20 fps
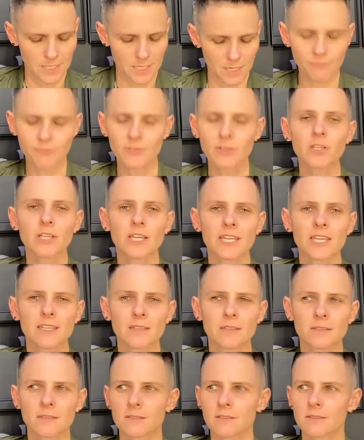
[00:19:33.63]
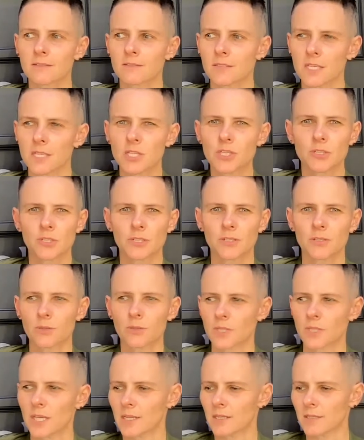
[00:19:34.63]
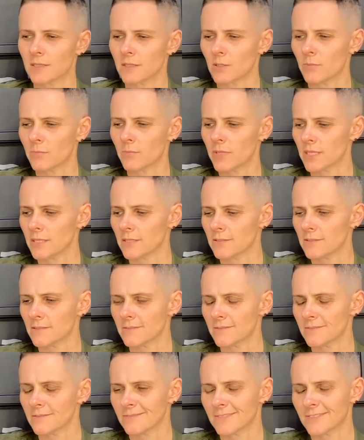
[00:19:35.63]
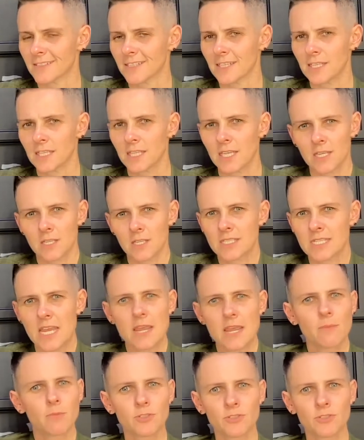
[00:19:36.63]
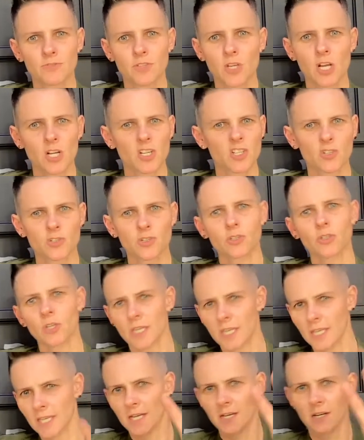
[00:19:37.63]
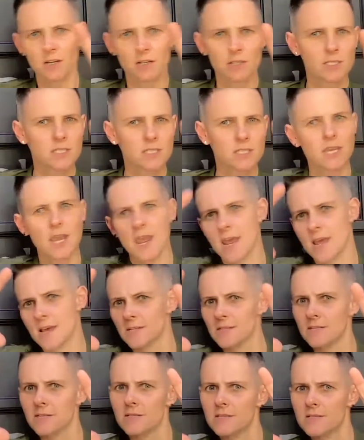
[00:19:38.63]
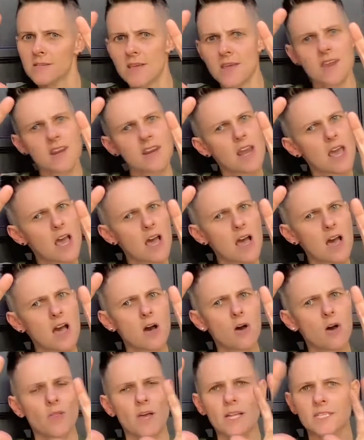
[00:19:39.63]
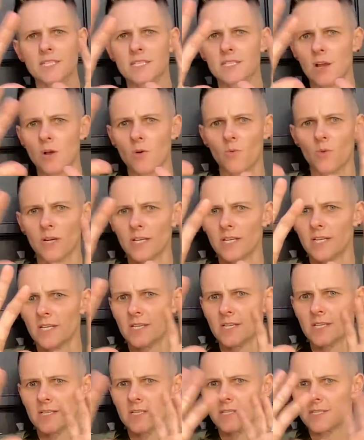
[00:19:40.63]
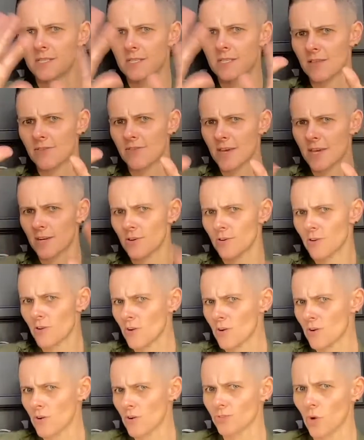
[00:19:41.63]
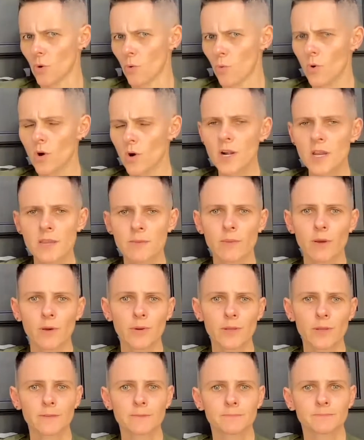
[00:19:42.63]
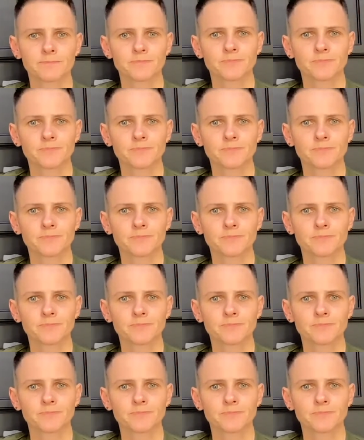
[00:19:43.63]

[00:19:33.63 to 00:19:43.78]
I feel like they should have known that a little bit they had tables of doctors looking at it on scans and saying, no, that's not what it is. It's not that at all. Don't worry about it.